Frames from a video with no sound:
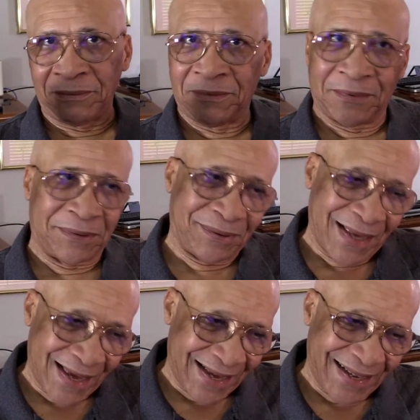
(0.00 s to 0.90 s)

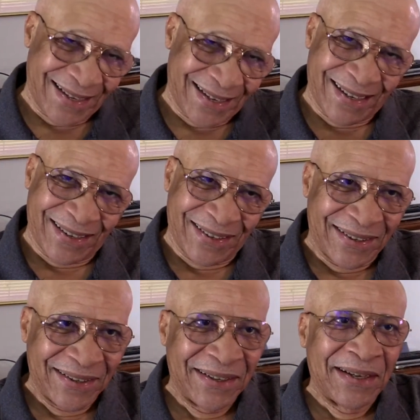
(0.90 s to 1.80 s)

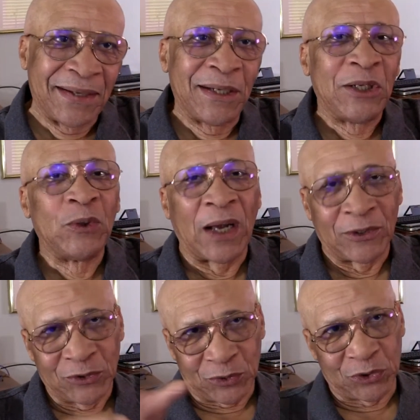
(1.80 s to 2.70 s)
I
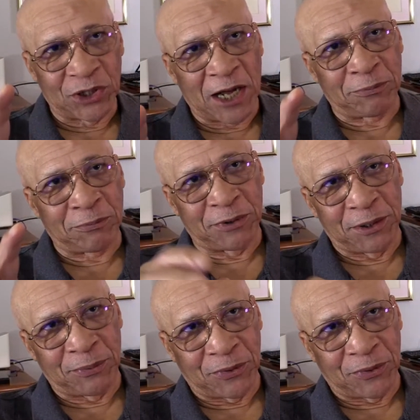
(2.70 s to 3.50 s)
used to shock people.